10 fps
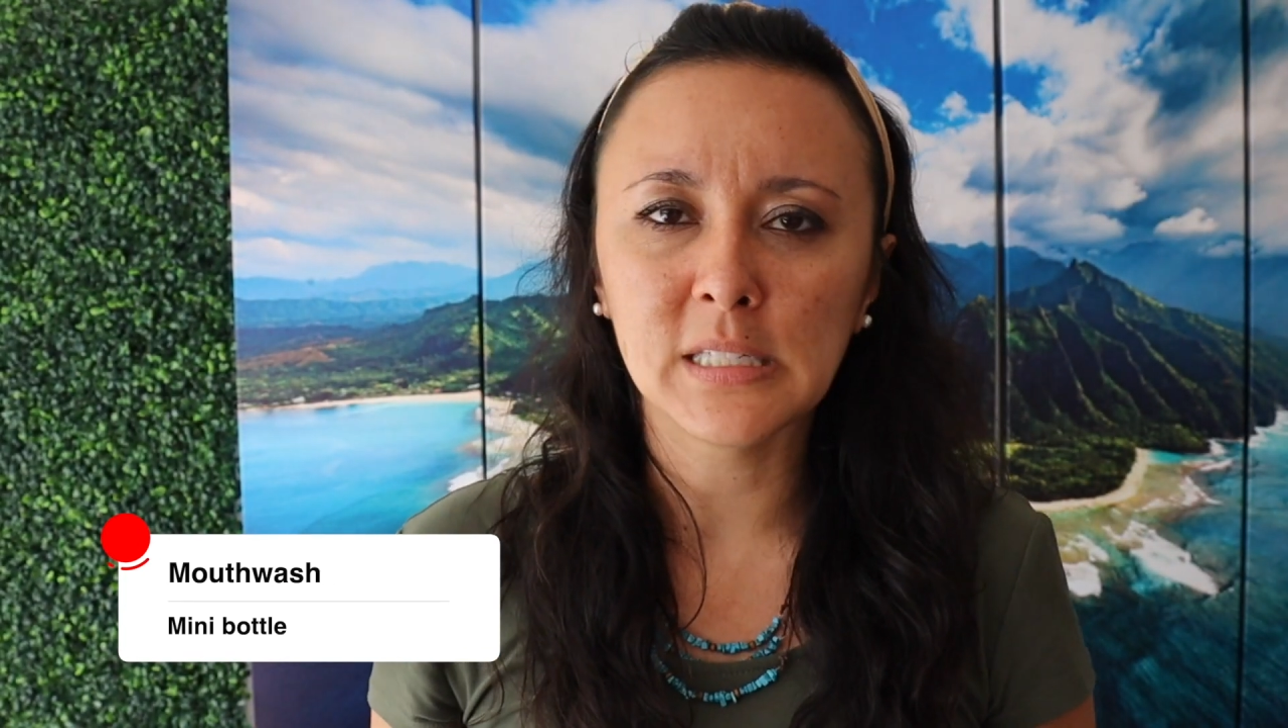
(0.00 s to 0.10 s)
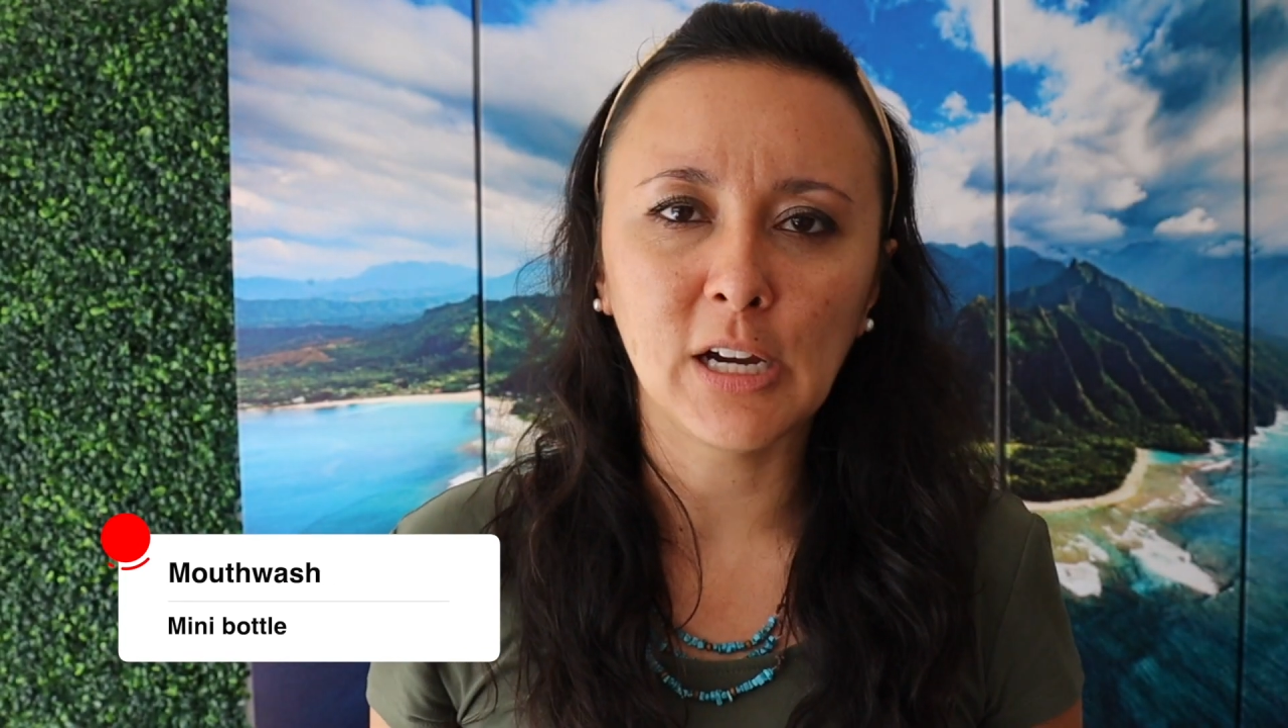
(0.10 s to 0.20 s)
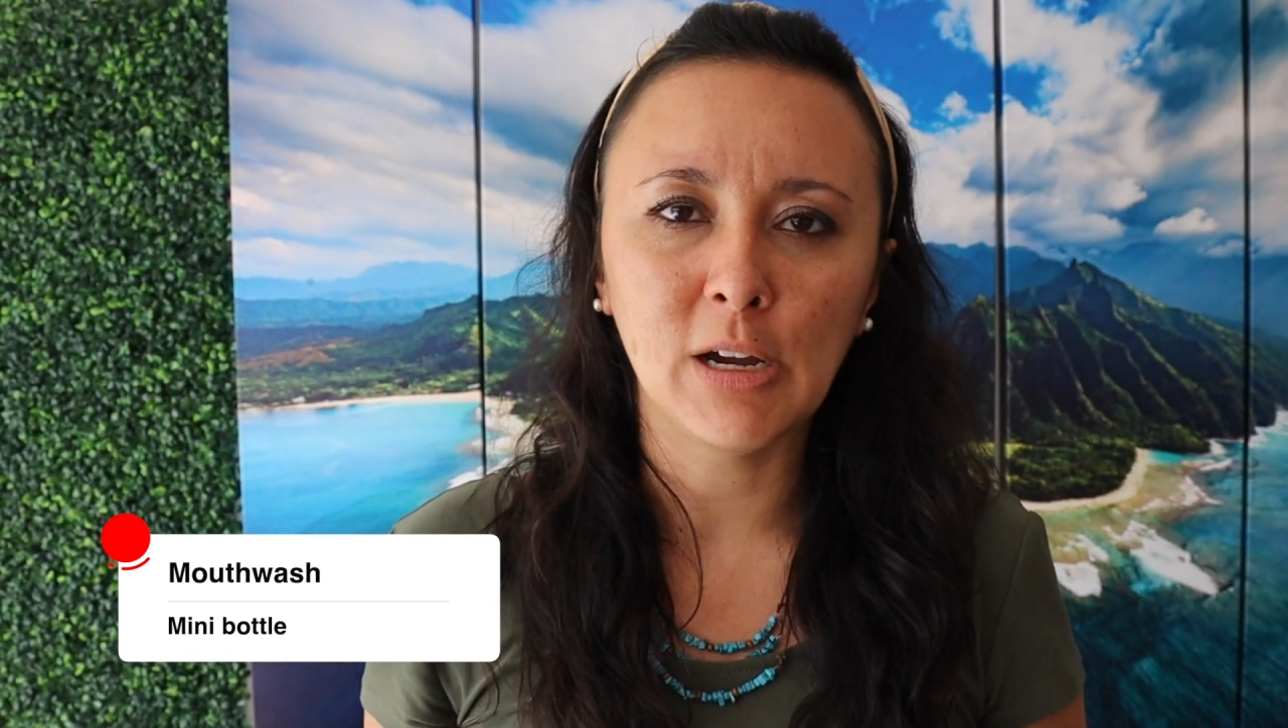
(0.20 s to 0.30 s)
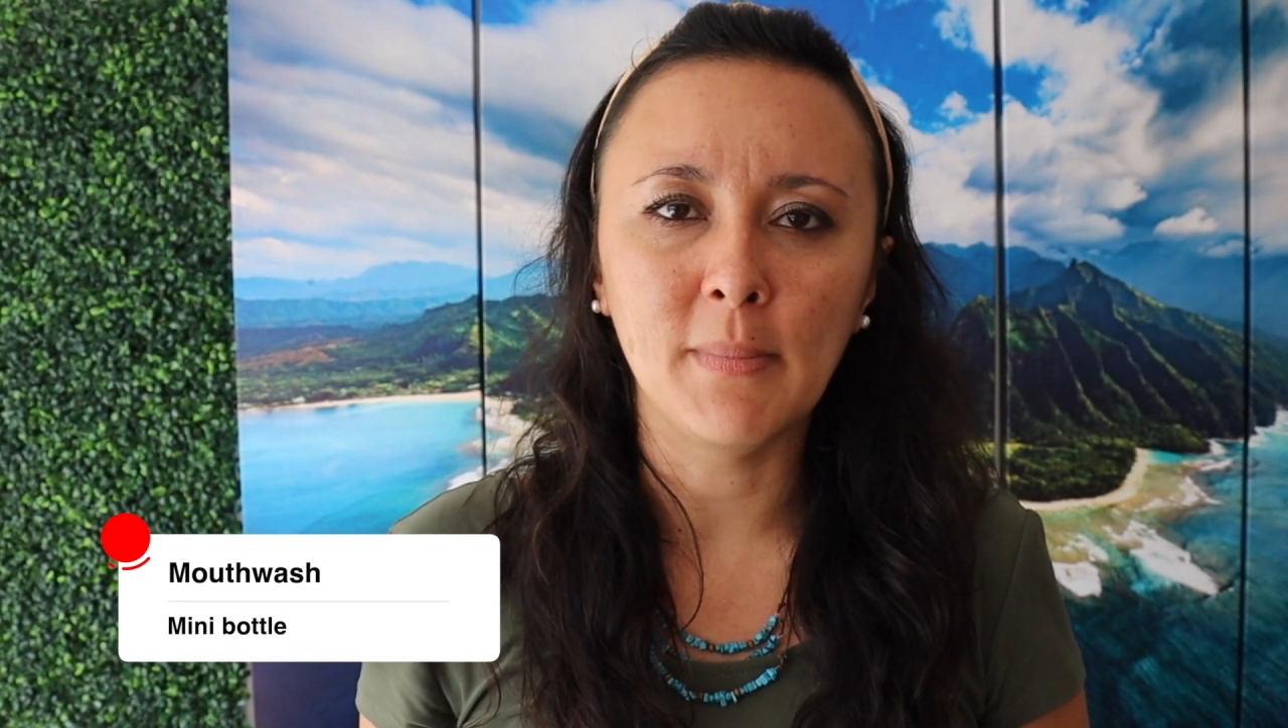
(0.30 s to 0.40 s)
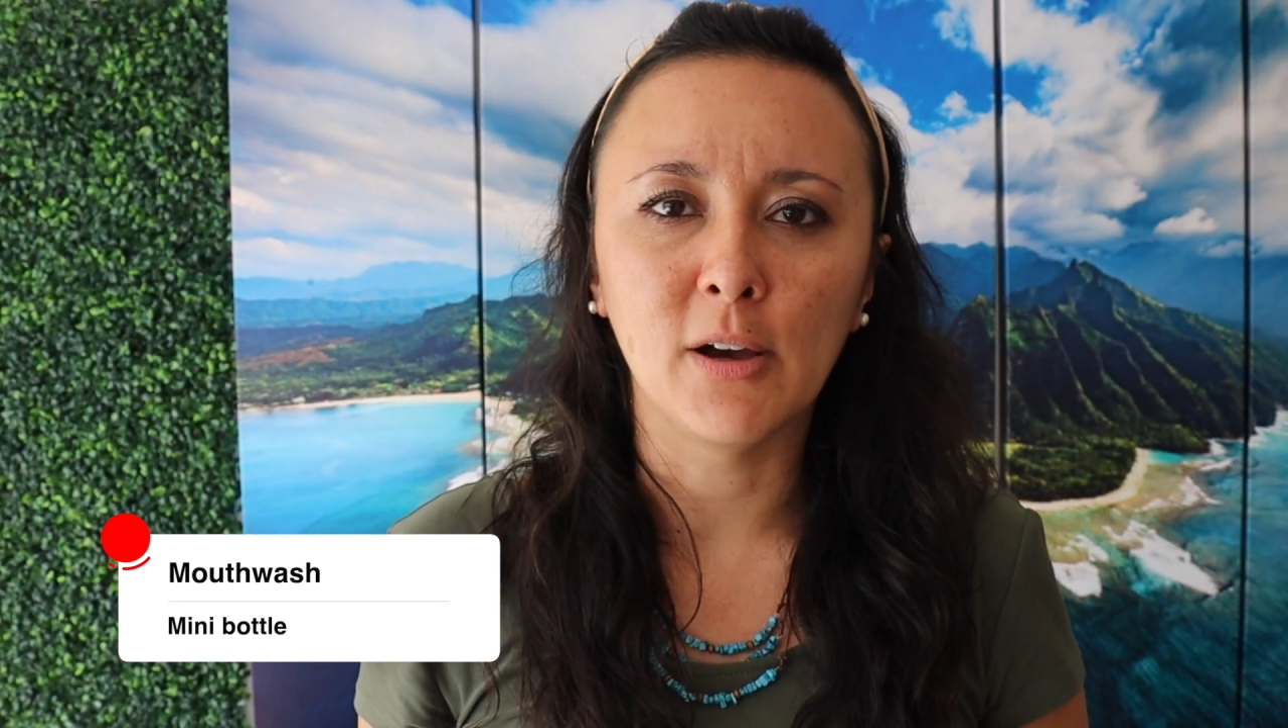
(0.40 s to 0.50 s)

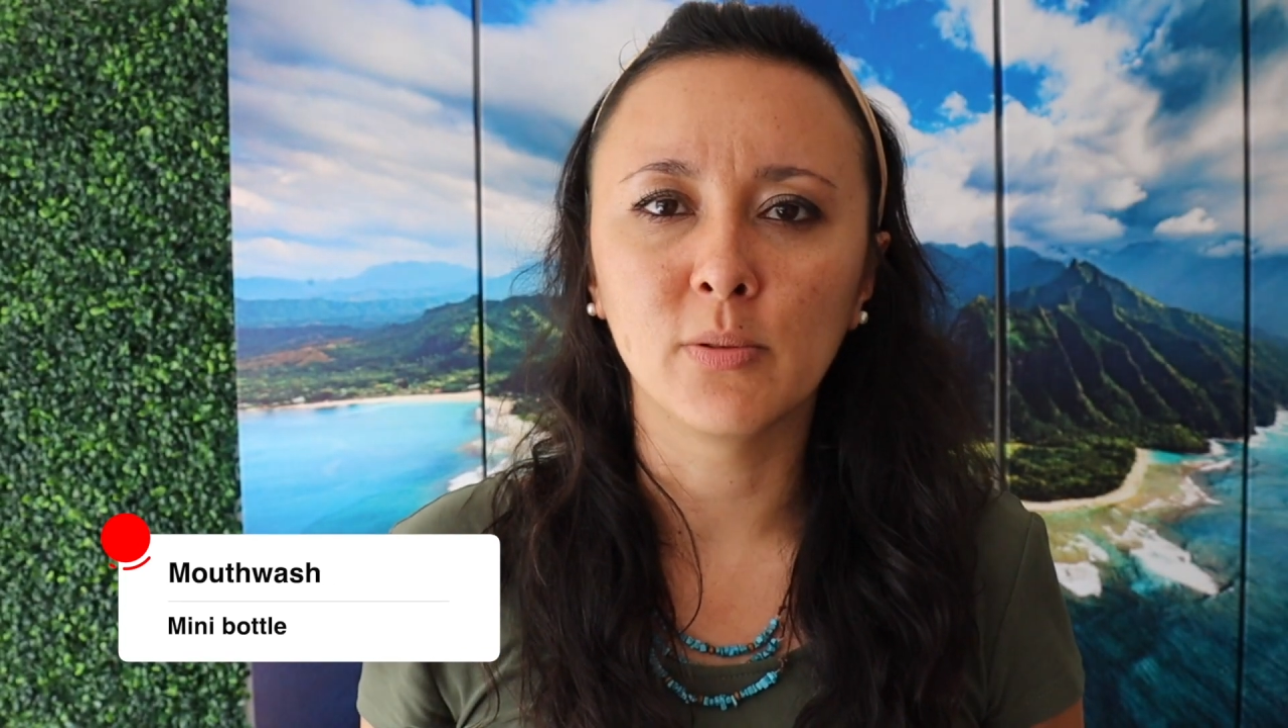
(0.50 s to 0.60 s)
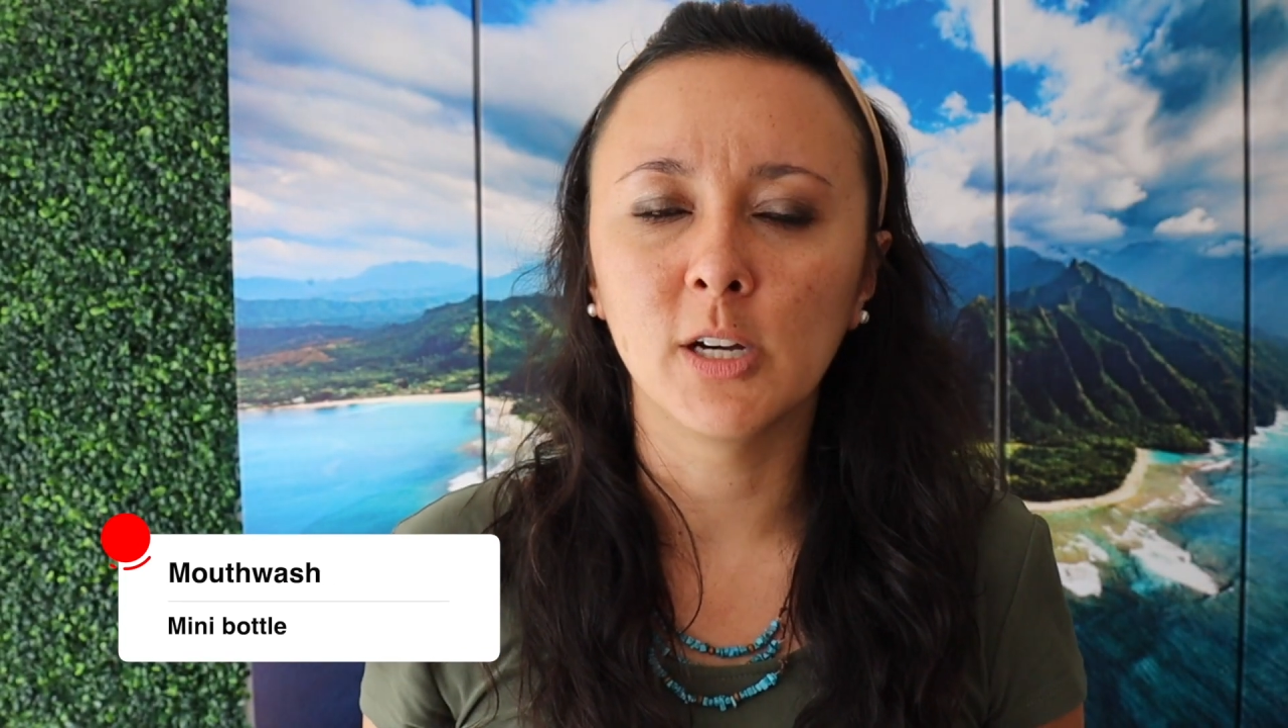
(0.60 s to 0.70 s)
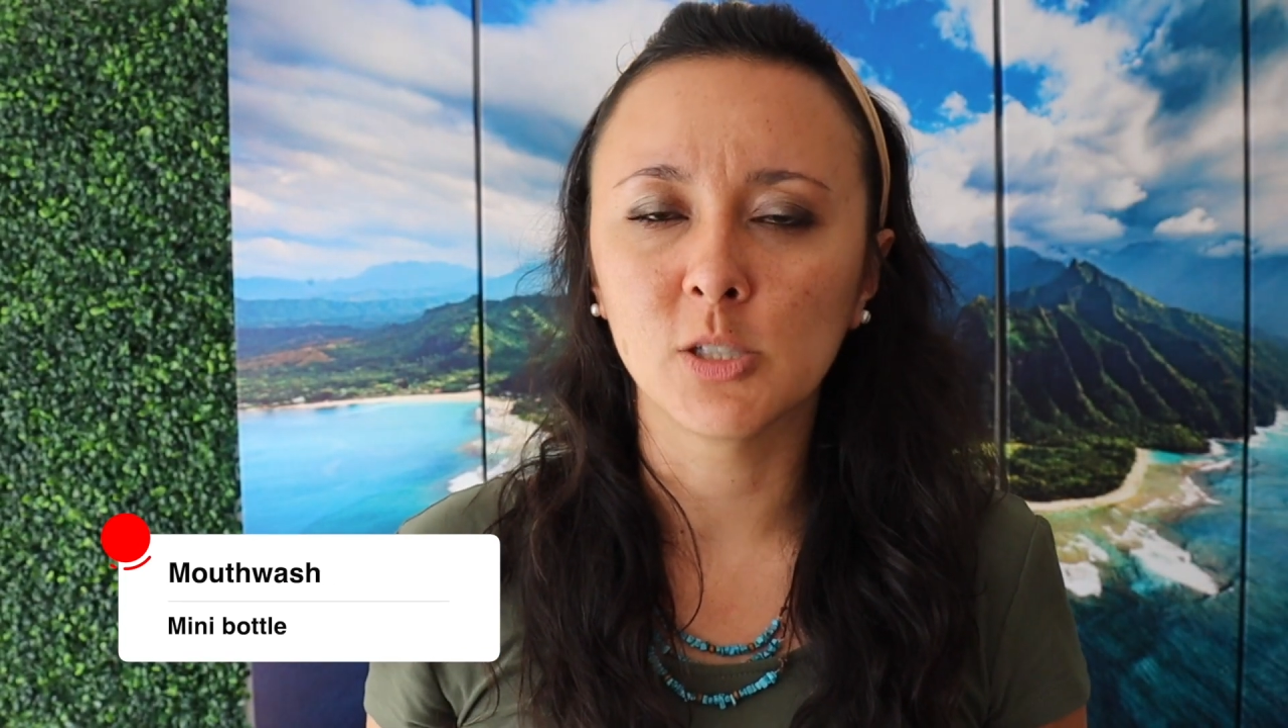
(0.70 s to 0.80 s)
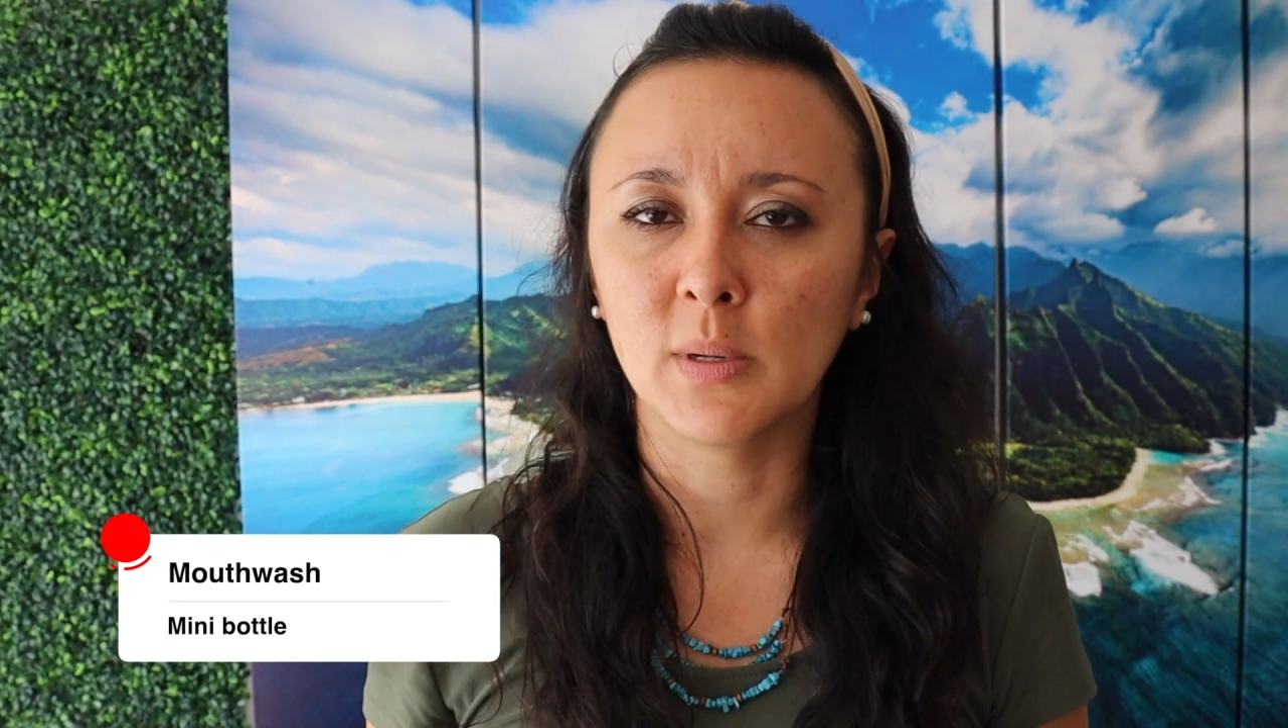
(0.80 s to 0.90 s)
carry mouthwash